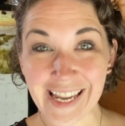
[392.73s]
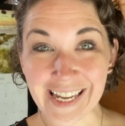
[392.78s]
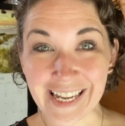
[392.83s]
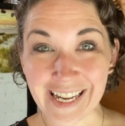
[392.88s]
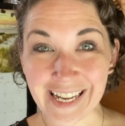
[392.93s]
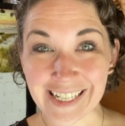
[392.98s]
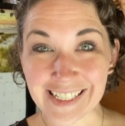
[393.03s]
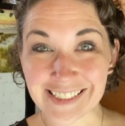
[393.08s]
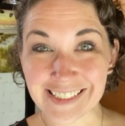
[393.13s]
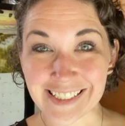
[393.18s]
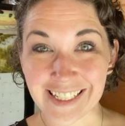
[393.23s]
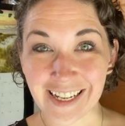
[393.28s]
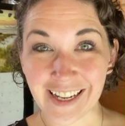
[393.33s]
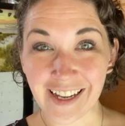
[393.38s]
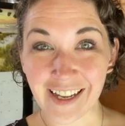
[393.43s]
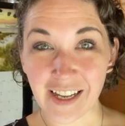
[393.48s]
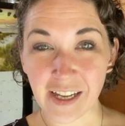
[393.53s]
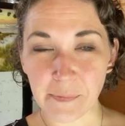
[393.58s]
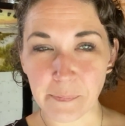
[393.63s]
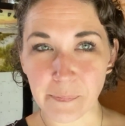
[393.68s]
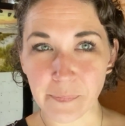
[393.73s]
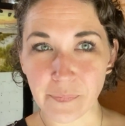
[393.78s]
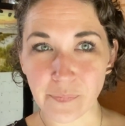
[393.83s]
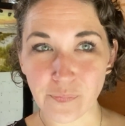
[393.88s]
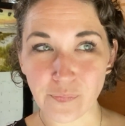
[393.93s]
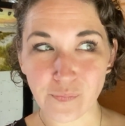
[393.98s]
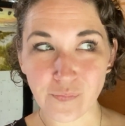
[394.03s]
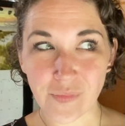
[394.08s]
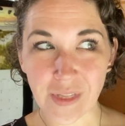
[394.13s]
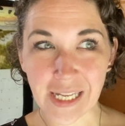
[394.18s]
guys,
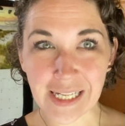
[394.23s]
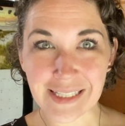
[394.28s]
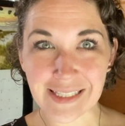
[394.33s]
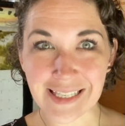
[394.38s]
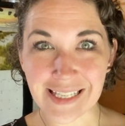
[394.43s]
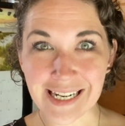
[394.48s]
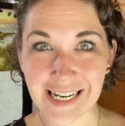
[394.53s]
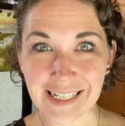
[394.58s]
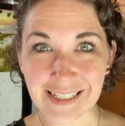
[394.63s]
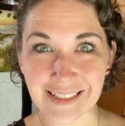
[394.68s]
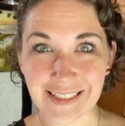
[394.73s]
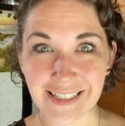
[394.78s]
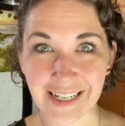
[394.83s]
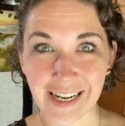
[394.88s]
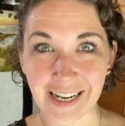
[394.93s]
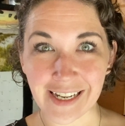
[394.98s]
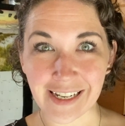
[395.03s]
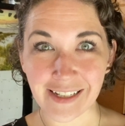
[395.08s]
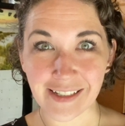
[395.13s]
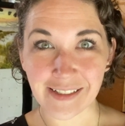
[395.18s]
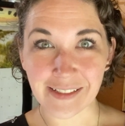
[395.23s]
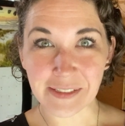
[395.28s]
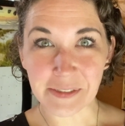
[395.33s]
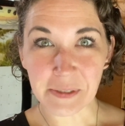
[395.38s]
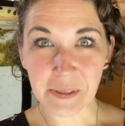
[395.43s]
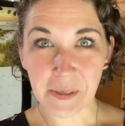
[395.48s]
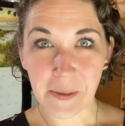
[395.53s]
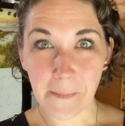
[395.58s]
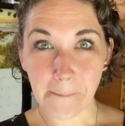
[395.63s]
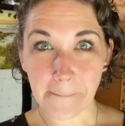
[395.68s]
it's the next day
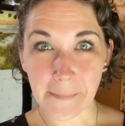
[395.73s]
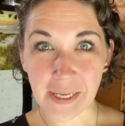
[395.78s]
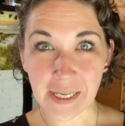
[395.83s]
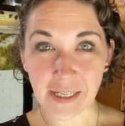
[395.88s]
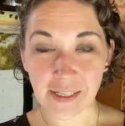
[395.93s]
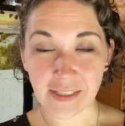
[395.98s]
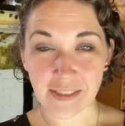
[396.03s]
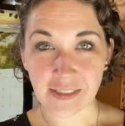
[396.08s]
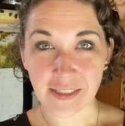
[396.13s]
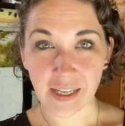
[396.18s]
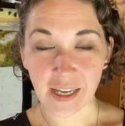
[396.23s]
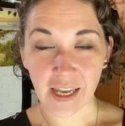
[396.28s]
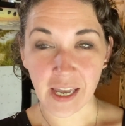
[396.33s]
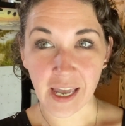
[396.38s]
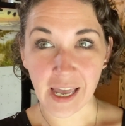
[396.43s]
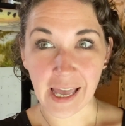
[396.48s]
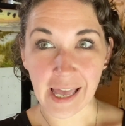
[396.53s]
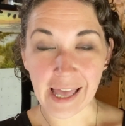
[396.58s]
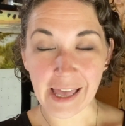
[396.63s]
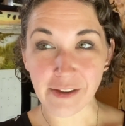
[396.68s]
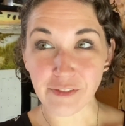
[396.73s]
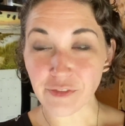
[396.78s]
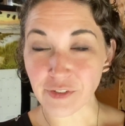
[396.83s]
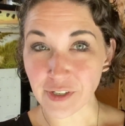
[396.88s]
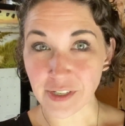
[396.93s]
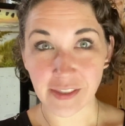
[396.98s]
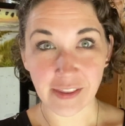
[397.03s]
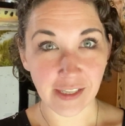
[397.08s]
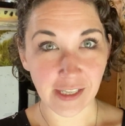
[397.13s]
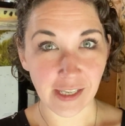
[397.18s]
because
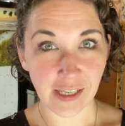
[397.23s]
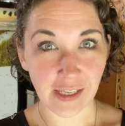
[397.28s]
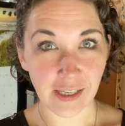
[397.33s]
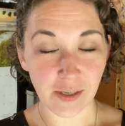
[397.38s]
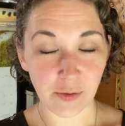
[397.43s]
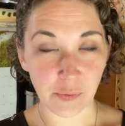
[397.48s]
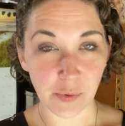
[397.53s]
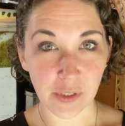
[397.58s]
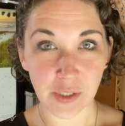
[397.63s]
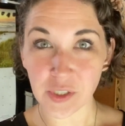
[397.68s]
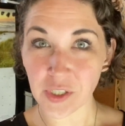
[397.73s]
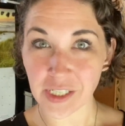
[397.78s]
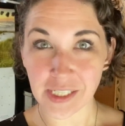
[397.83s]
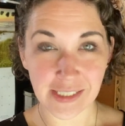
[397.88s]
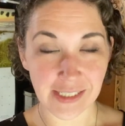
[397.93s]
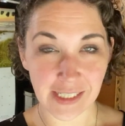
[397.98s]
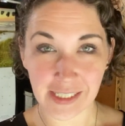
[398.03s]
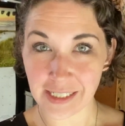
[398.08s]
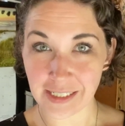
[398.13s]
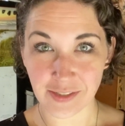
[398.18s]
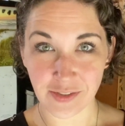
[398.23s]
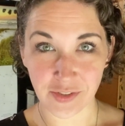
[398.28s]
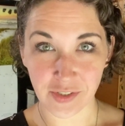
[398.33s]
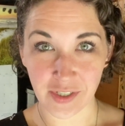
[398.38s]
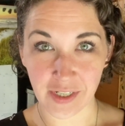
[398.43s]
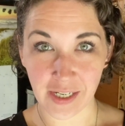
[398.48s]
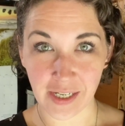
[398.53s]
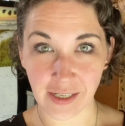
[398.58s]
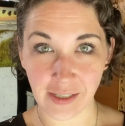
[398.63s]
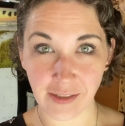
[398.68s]
everything went crazy
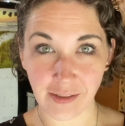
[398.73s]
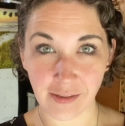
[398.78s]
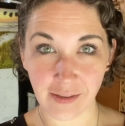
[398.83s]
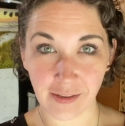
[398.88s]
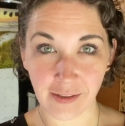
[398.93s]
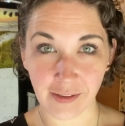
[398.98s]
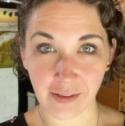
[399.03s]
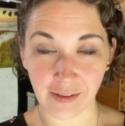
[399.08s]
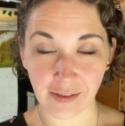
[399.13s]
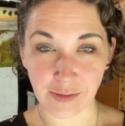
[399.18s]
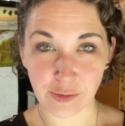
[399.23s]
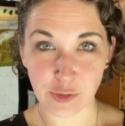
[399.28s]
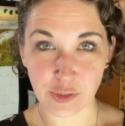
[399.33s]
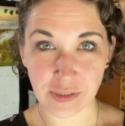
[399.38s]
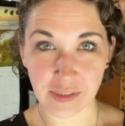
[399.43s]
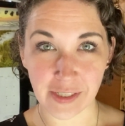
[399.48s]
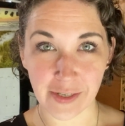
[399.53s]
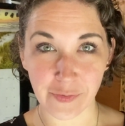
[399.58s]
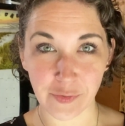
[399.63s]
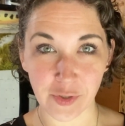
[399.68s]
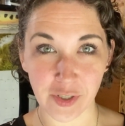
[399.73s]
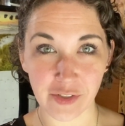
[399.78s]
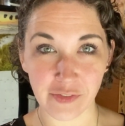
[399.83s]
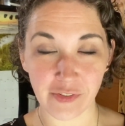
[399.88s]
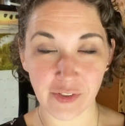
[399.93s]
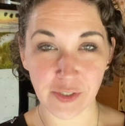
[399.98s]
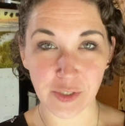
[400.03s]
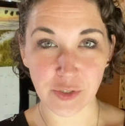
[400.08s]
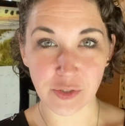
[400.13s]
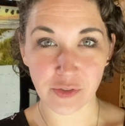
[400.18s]
yesterday, just after I
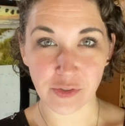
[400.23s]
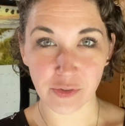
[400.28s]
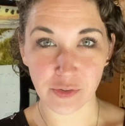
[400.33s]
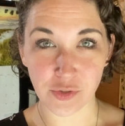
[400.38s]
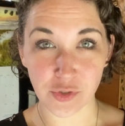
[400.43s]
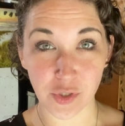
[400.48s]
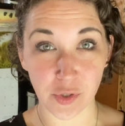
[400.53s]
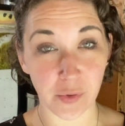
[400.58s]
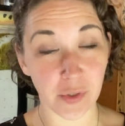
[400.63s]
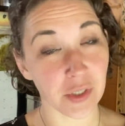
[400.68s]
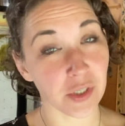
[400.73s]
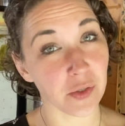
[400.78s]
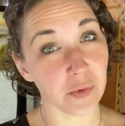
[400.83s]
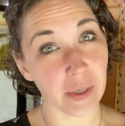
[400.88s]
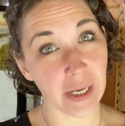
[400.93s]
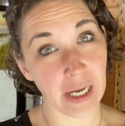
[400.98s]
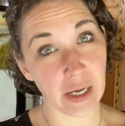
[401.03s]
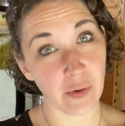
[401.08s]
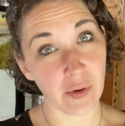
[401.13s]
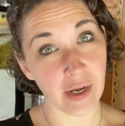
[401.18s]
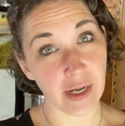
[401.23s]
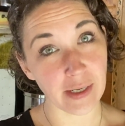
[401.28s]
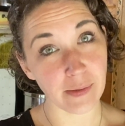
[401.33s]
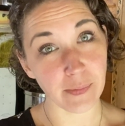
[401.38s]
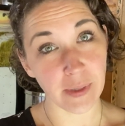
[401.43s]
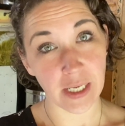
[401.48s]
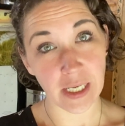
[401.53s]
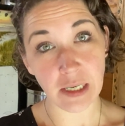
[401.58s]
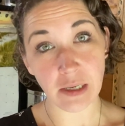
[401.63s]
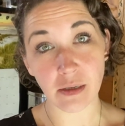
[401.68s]
finished showing you how I
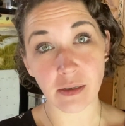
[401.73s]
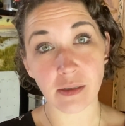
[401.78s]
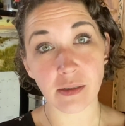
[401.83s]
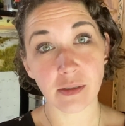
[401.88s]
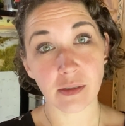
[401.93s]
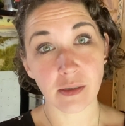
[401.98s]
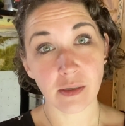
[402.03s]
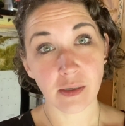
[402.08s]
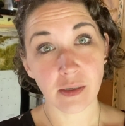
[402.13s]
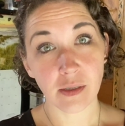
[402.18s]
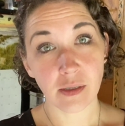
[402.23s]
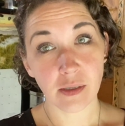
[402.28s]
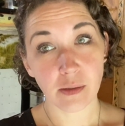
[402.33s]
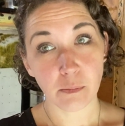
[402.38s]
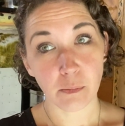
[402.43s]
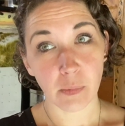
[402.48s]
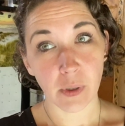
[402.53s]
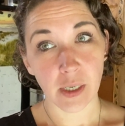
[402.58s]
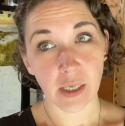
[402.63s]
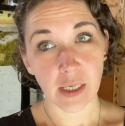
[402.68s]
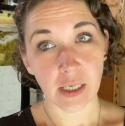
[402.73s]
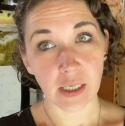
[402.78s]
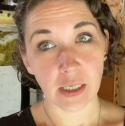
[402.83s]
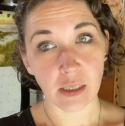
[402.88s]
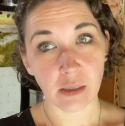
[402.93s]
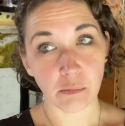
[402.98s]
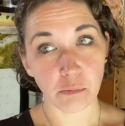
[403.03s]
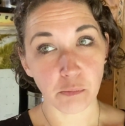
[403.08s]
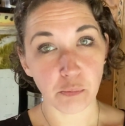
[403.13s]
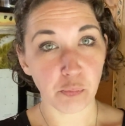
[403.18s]
make
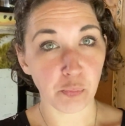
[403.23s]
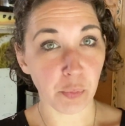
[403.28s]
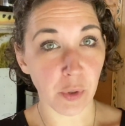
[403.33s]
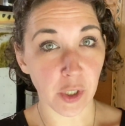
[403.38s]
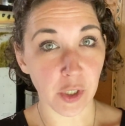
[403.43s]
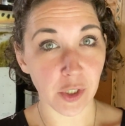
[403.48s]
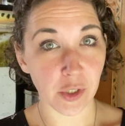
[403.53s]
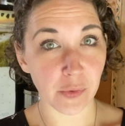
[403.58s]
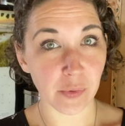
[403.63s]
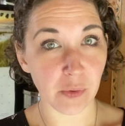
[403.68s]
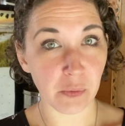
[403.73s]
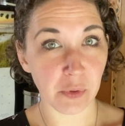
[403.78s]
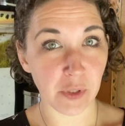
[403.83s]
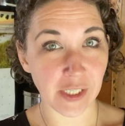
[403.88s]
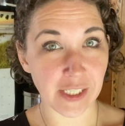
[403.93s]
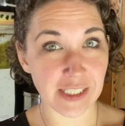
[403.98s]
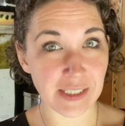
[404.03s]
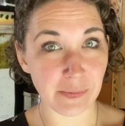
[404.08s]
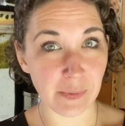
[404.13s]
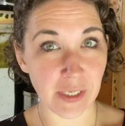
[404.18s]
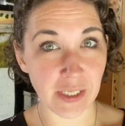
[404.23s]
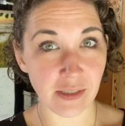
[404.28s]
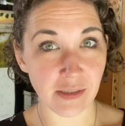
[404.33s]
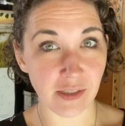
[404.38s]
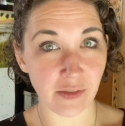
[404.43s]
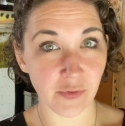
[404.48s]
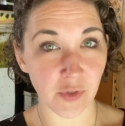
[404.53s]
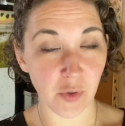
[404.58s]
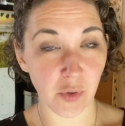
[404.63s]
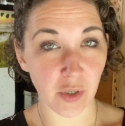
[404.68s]
my butter replacement
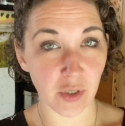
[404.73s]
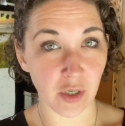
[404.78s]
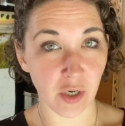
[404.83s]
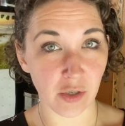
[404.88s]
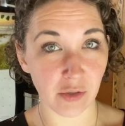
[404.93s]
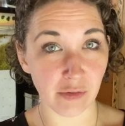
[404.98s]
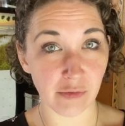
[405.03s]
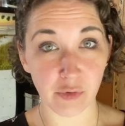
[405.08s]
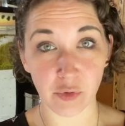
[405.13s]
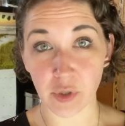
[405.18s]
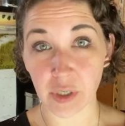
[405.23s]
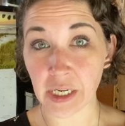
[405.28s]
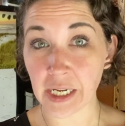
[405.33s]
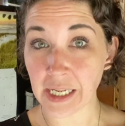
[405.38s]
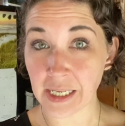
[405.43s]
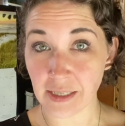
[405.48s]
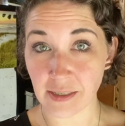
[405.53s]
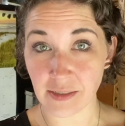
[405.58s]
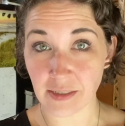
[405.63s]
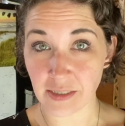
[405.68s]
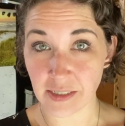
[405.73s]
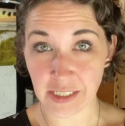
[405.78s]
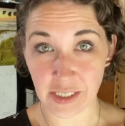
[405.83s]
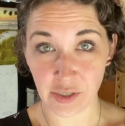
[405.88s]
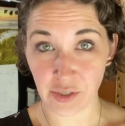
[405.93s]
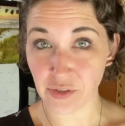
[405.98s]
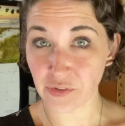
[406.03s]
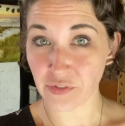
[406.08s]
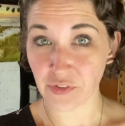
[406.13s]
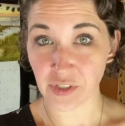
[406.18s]
if you are carnivore and
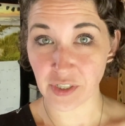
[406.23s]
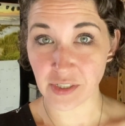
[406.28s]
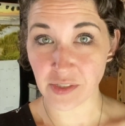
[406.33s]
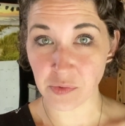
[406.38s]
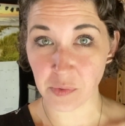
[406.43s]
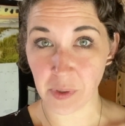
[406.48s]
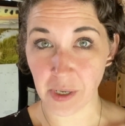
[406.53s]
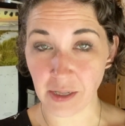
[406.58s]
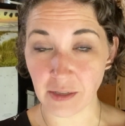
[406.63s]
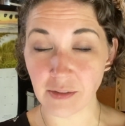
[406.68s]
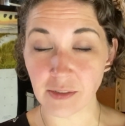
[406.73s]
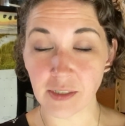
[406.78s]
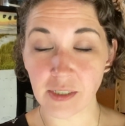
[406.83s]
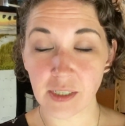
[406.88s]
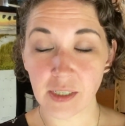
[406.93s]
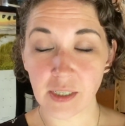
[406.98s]
dairy free as well.